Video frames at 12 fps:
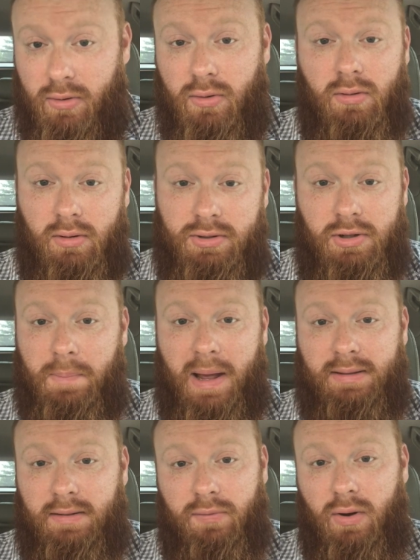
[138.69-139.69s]
Google's your
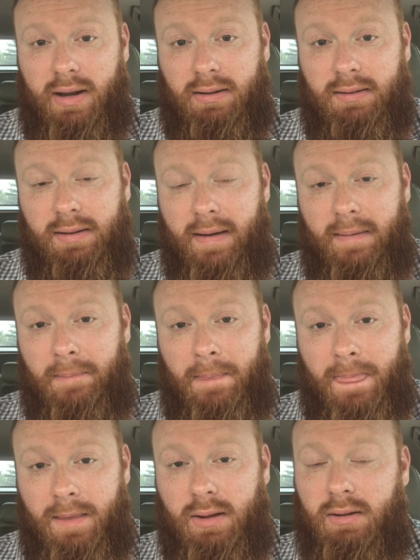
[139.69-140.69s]
best friend.
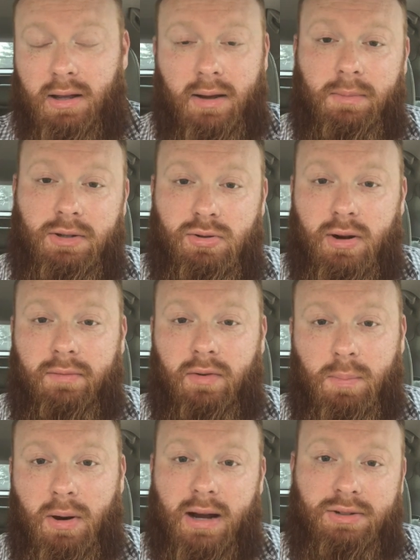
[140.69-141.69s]
You can look up the
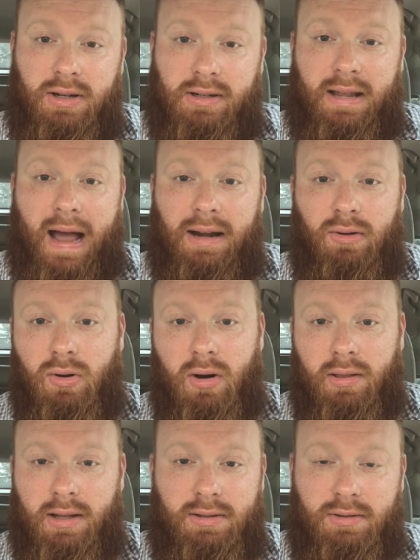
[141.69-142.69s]

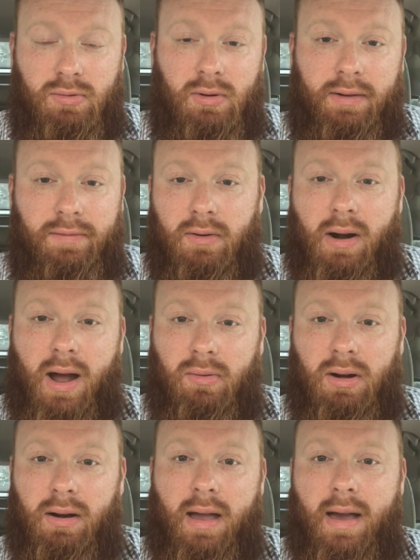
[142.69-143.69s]
trevorproject.org. That's a
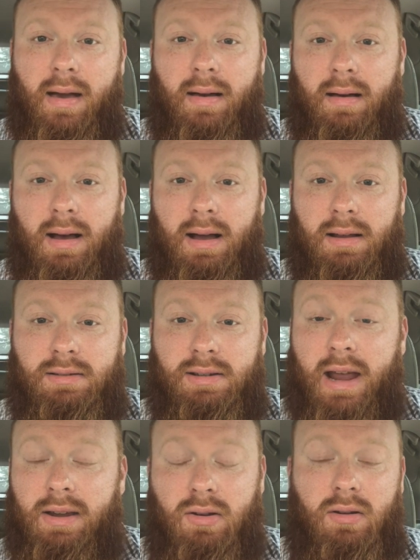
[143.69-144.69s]
24-hour
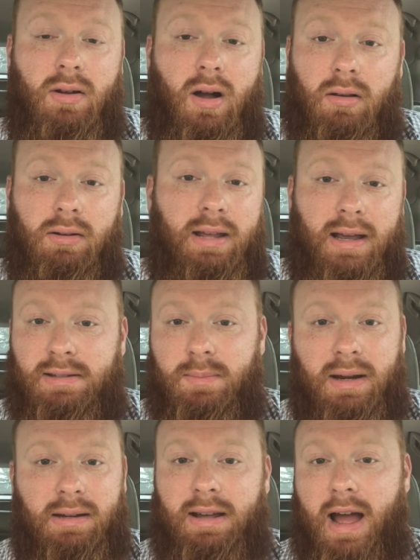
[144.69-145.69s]
site. You can call or text them
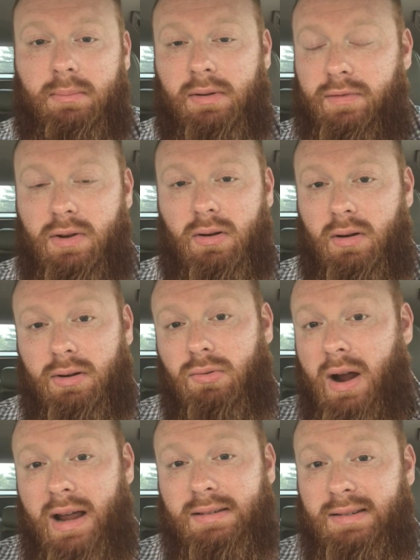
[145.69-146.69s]
anytime. If you're in
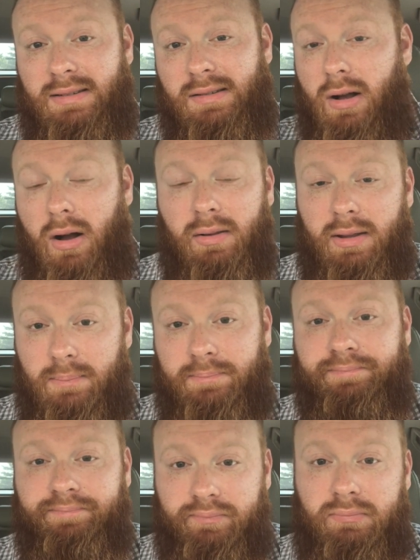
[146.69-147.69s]
crisis, call them
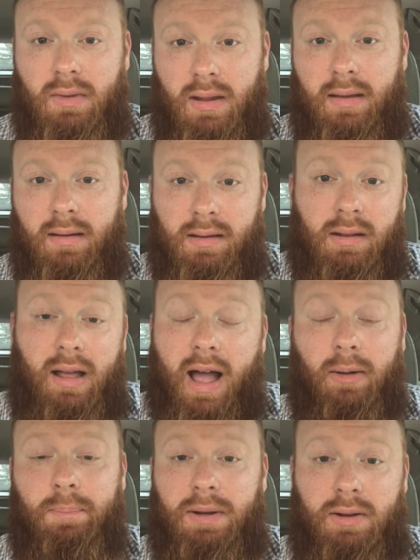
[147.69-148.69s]
and they'll
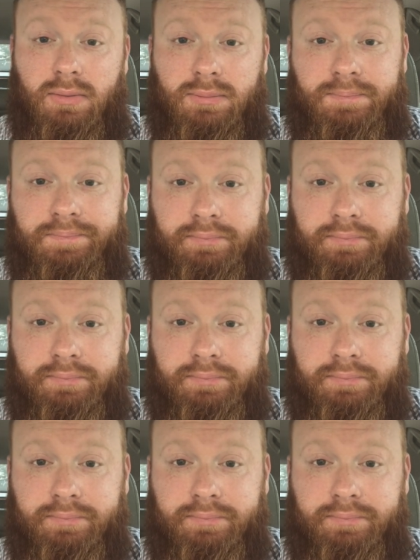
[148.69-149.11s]
help you.